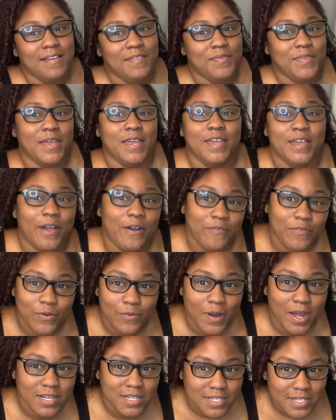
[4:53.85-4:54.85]
Thank y'all for
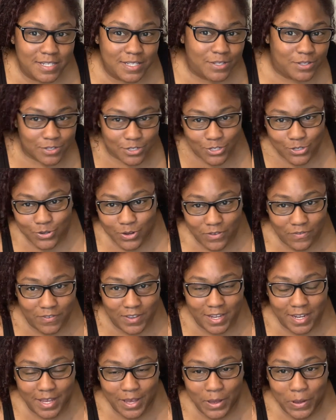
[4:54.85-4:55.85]
watching this little short
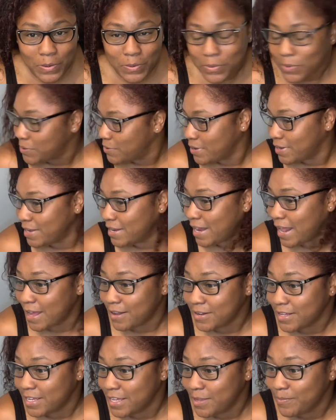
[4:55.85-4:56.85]
video on
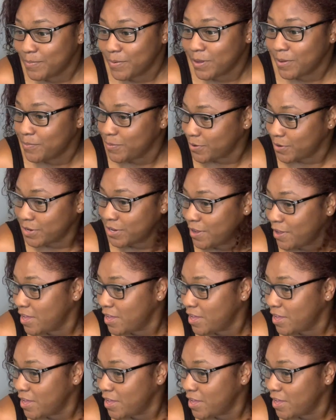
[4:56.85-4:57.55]
how to keep up your